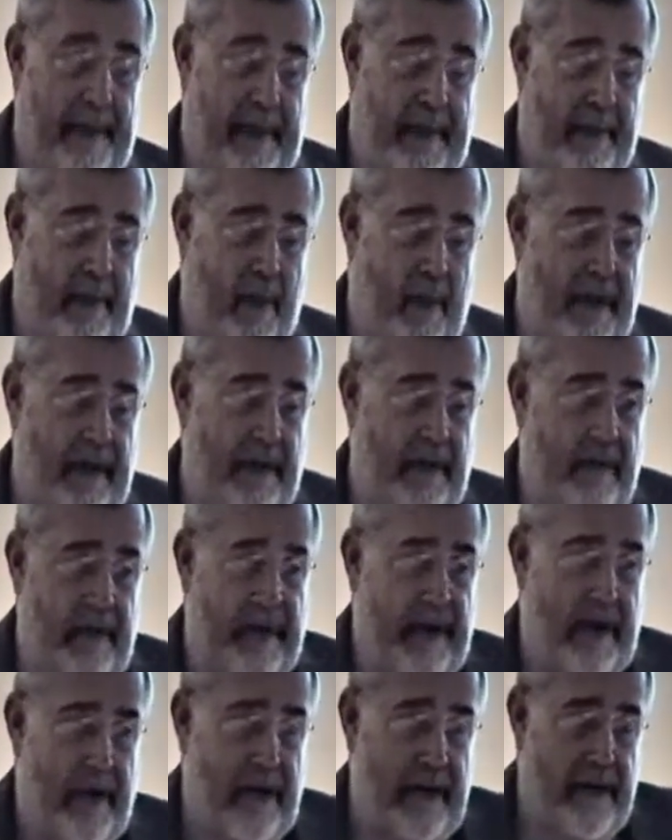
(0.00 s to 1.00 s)
the point is when
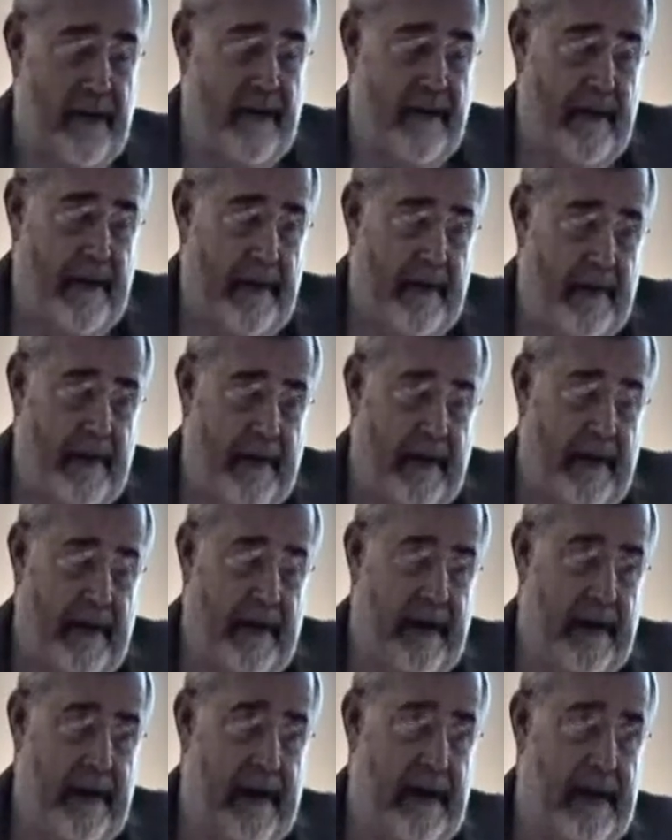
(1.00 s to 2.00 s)
you go to the sleep center
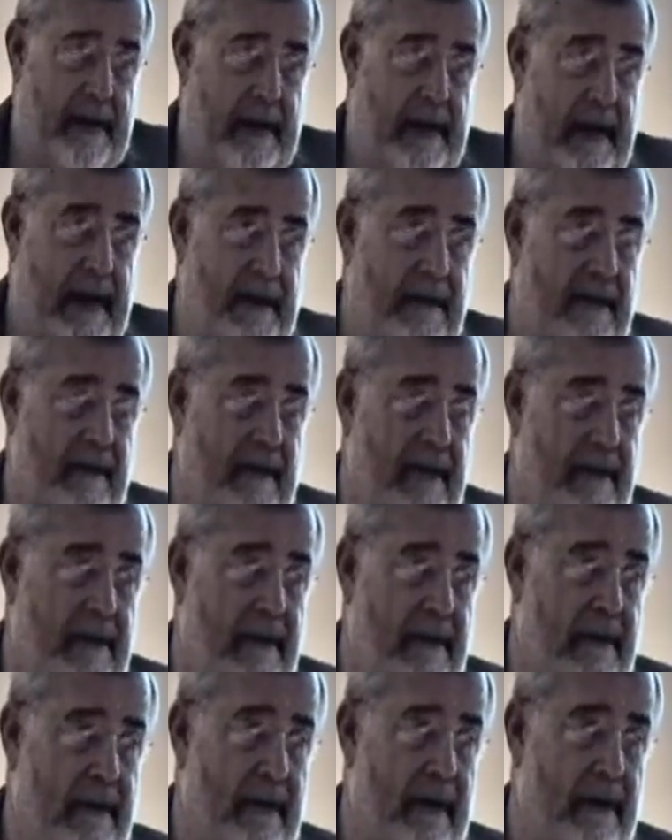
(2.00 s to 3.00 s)
and the guy
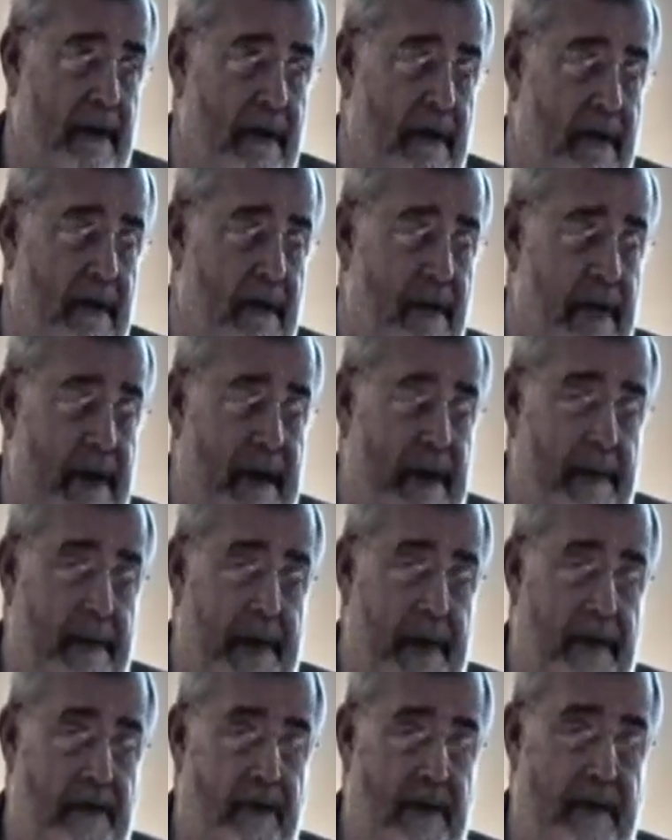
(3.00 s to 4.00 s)
says, oh, okay, and the
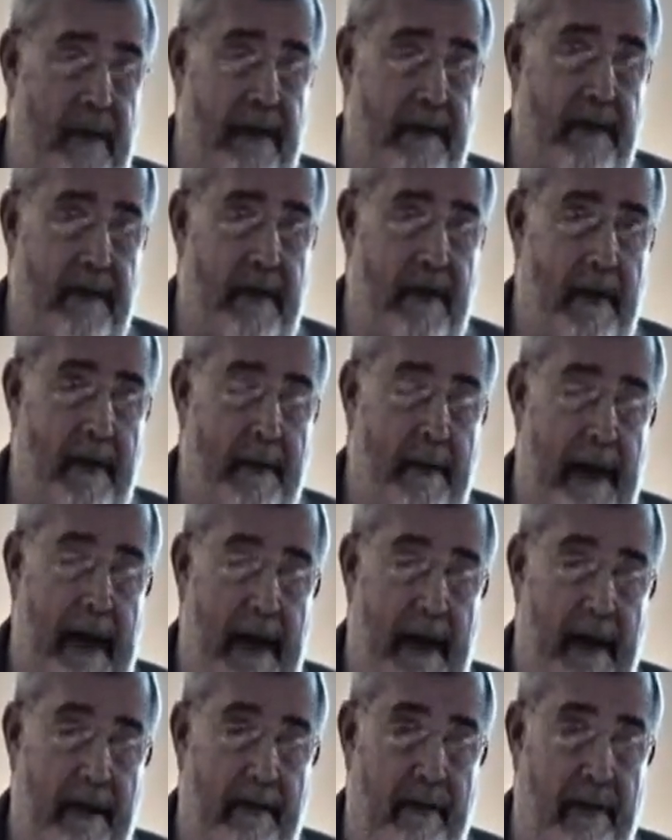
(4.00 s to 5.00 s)
patient doesn't come
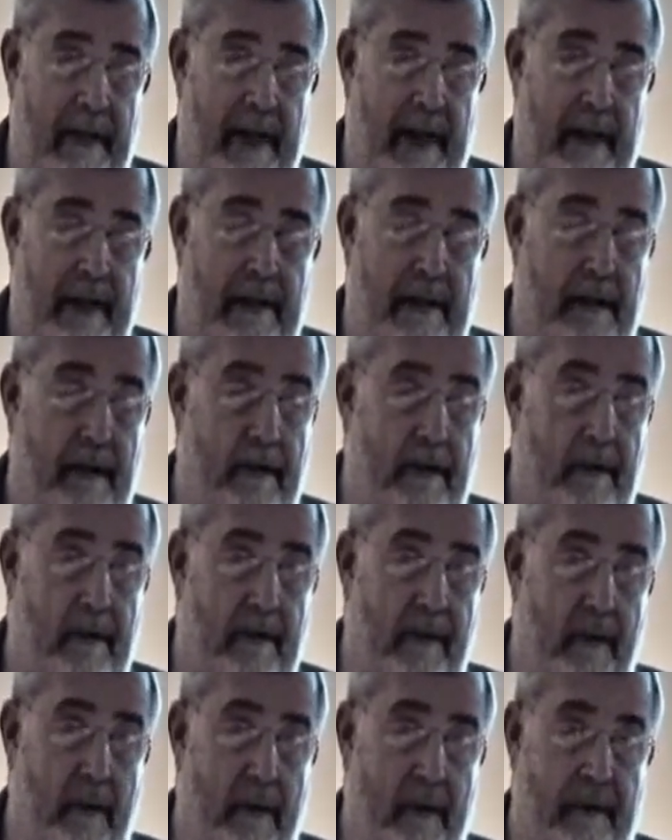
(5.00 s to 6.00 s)
back for that third or
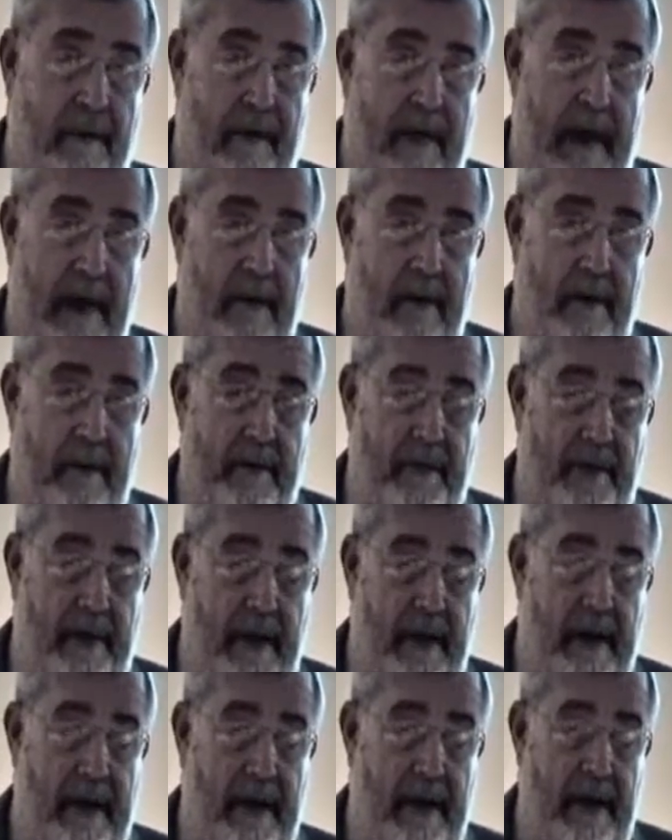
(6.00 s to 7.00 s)
fourth follow-up
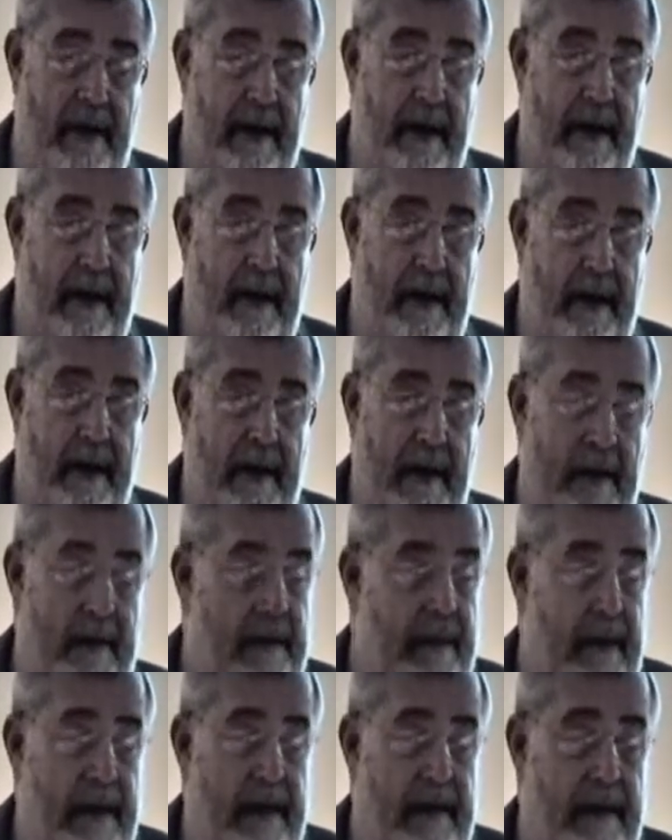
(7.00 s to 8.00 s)
study,
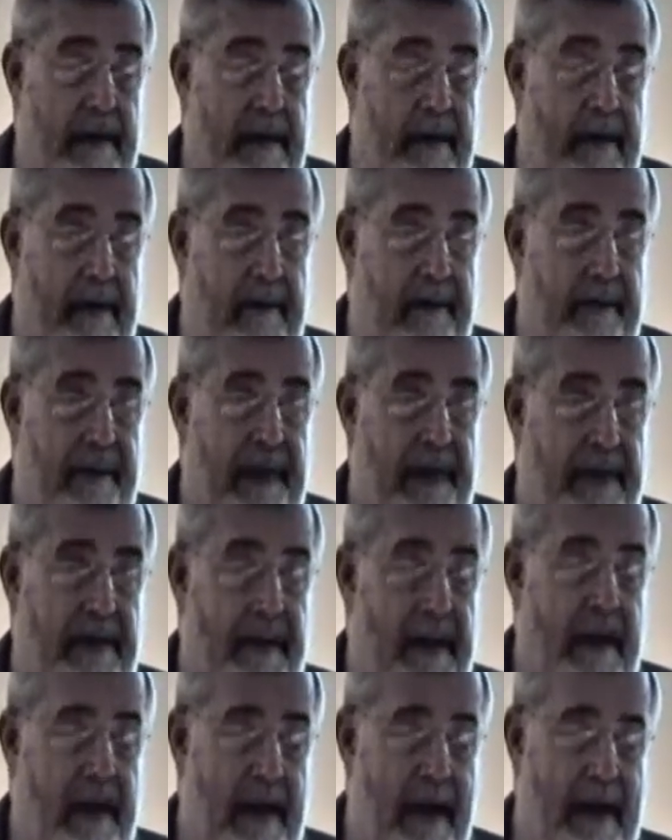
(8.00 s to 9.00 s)
then they
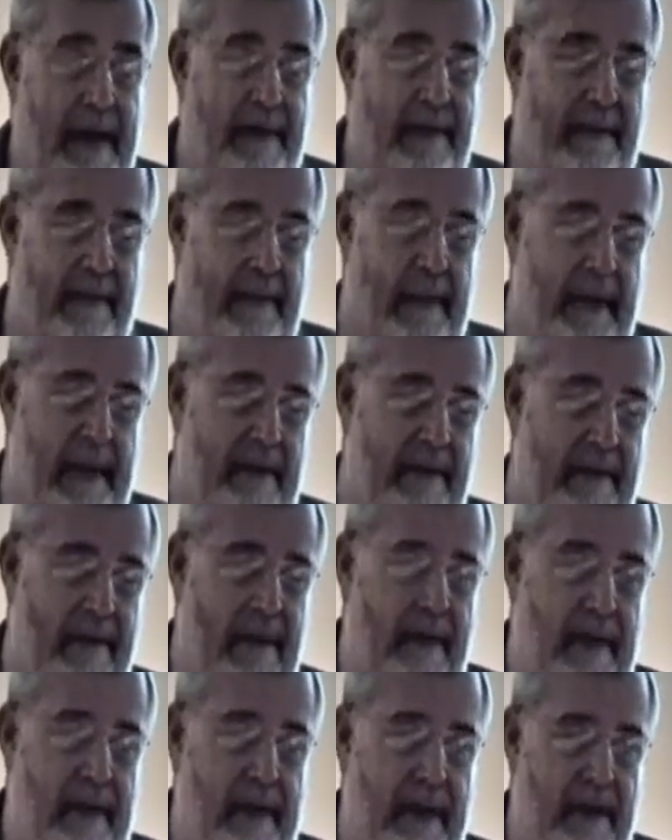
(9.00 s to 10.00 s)
say, oh, these appliances
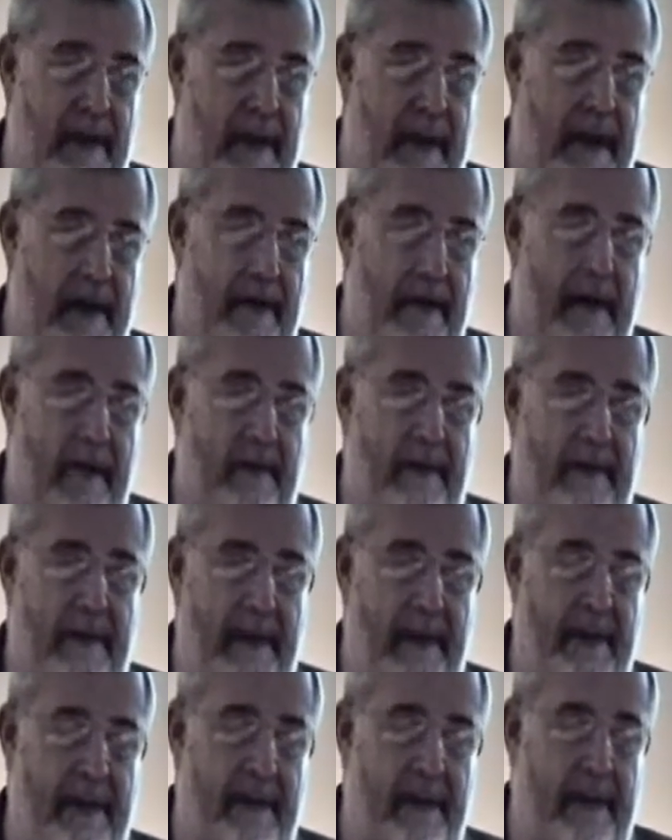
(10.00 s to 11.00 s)
aren't any good. I don't, I don't
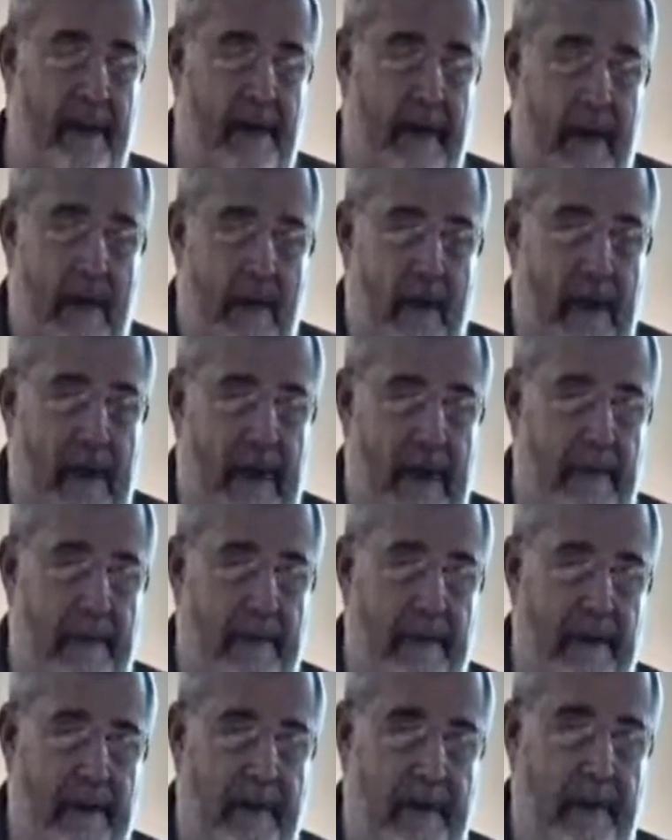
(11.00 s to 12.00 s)
really think, I want to give
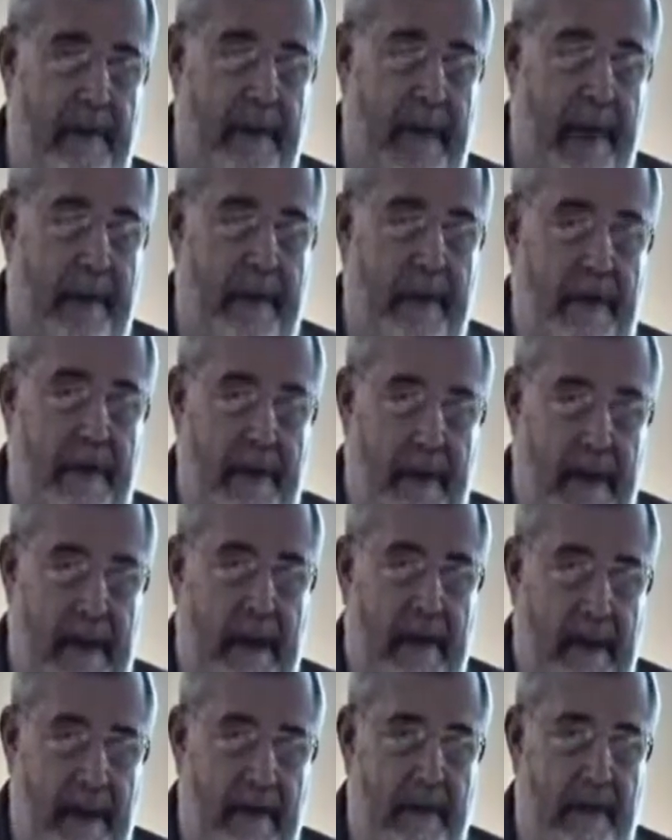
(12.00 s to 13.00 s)
them a CPAP and
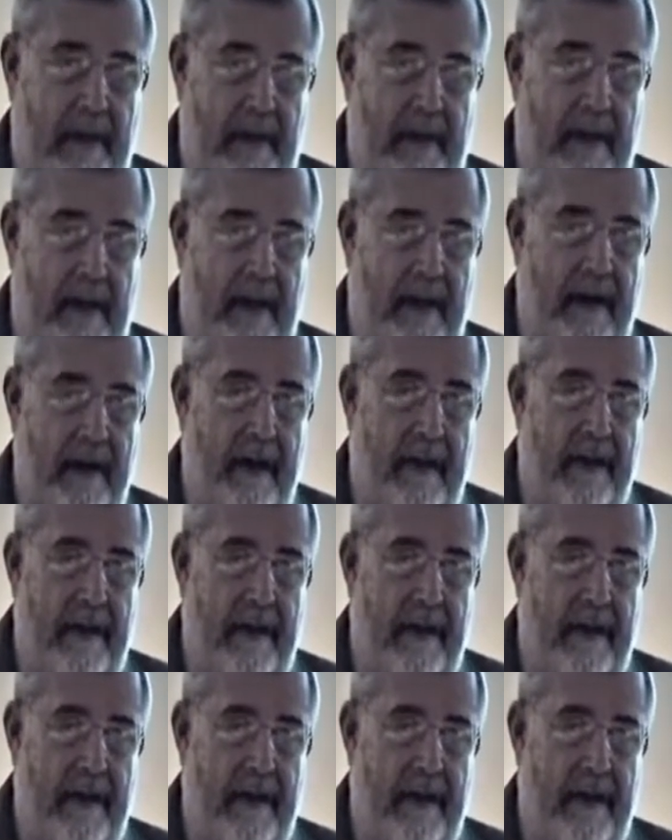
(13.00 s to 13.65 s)
get this thing done.